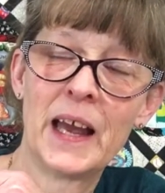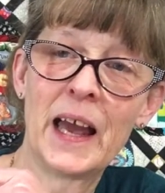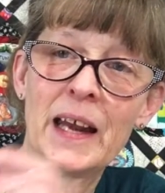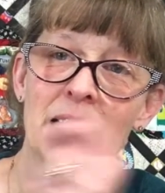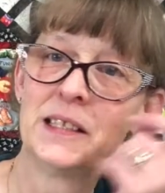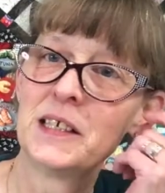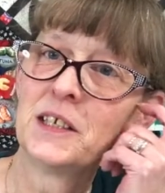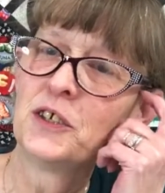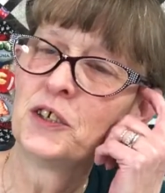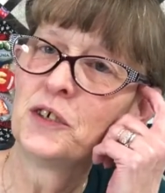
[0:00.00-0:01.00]
And I did
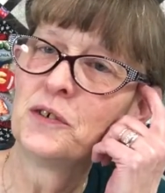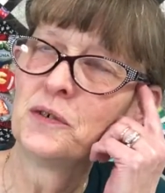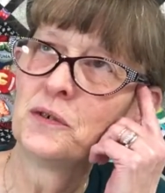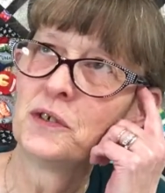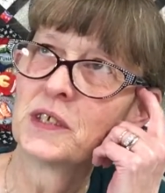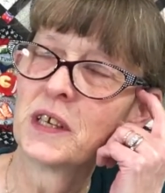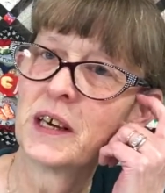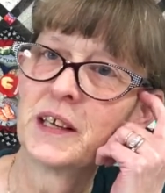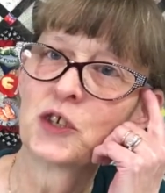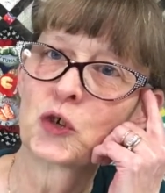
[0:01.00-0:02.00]
use the
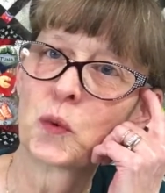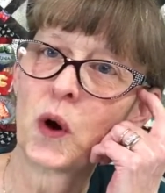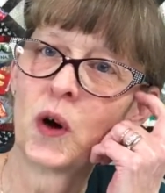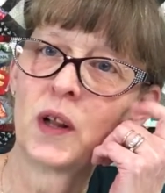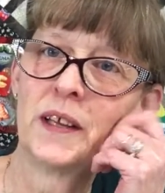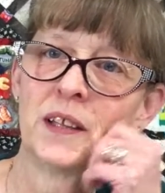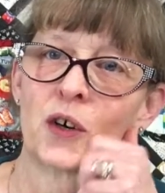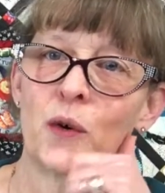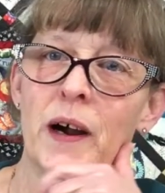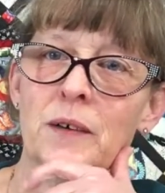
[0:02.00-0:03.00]
etoile and the
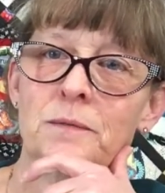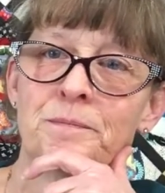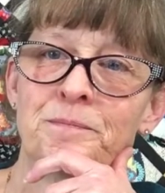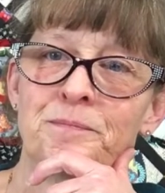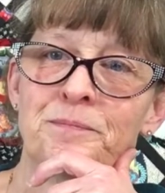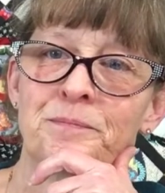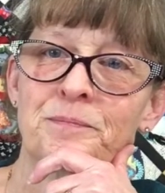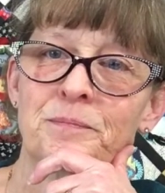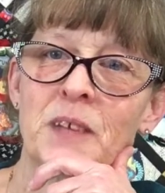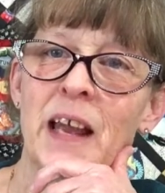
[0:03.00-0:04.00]
crown.
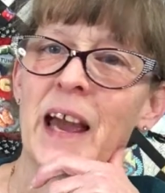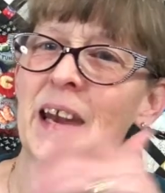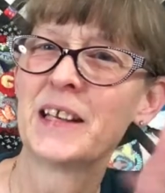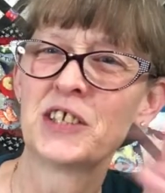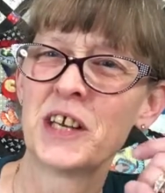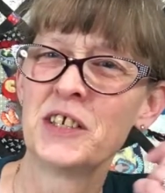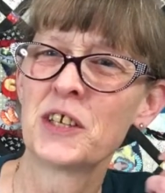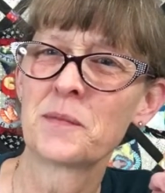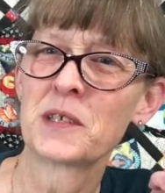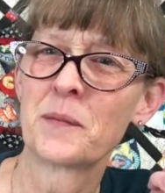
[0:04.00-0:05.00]
And I changed
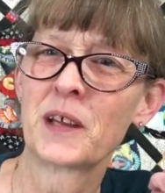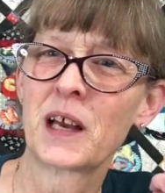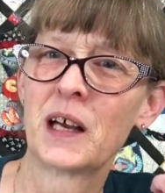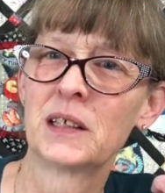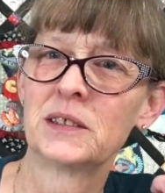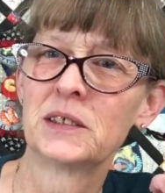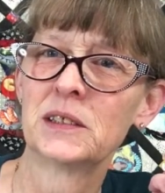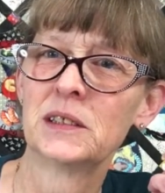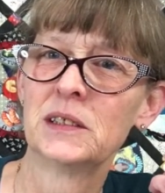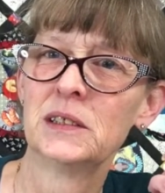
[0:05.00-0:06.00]
up some of the colors
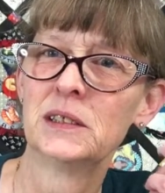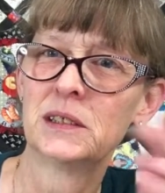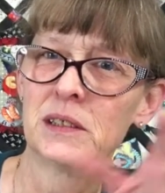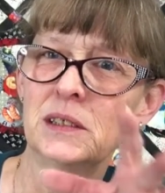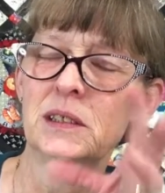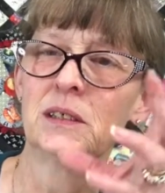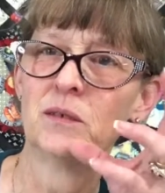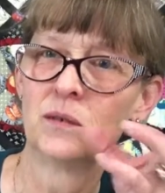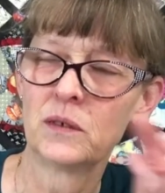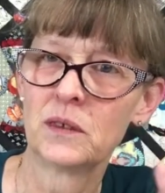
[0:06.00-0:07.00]
to
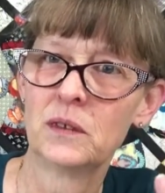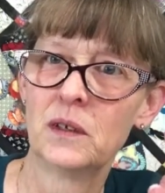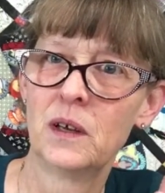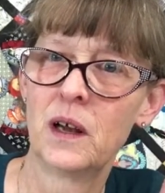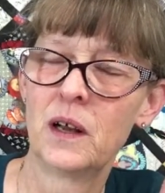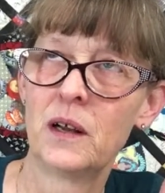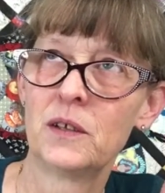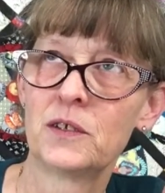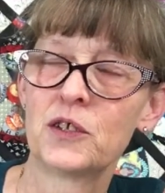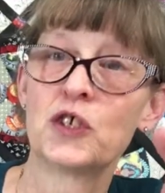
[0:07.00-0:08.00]

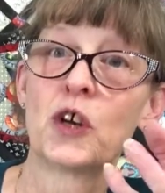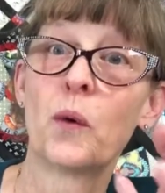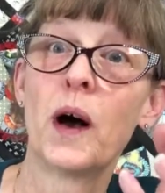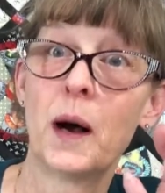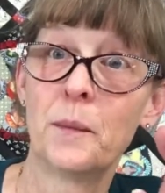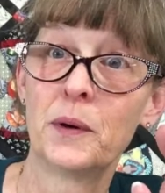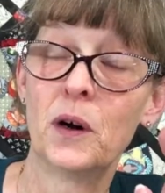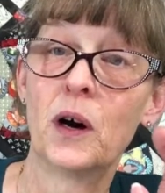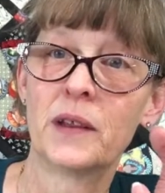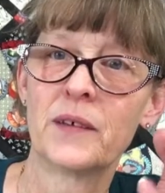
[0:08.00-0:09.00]
show up
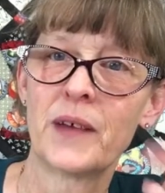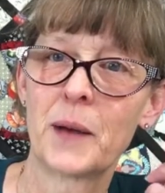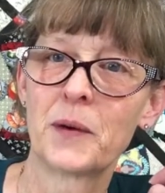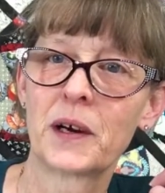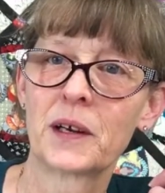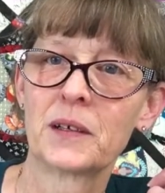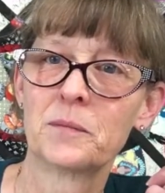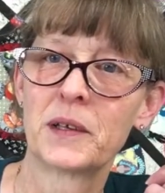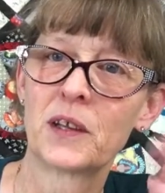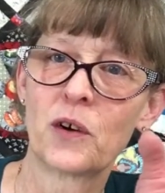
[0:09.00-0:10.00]
on the fabric.
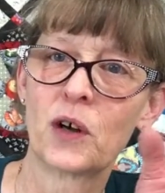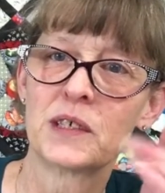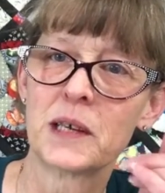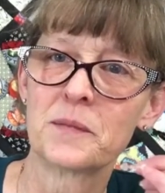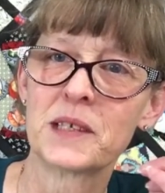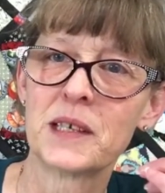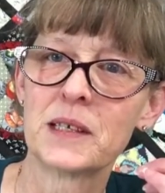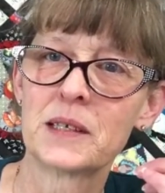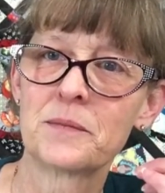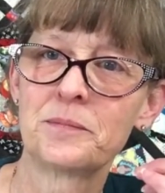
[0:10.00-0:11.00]
But they're all
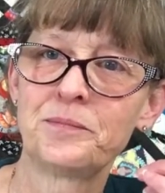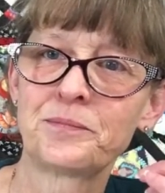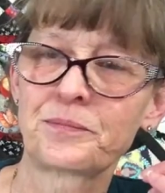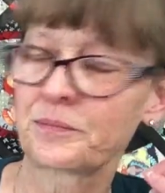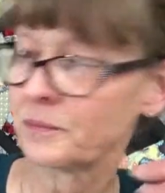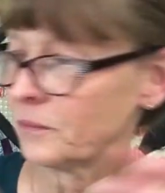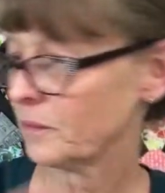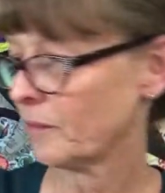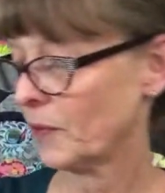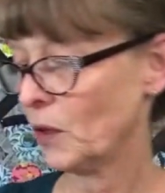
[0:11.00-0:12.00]
DMCs.
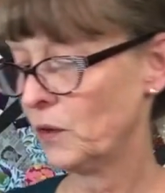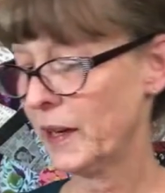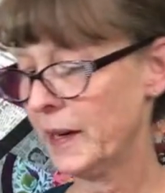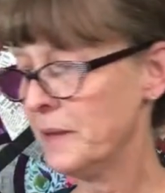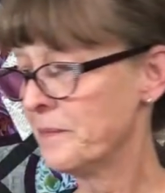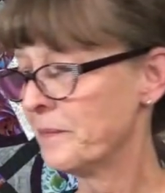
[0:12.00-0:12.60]
Okay.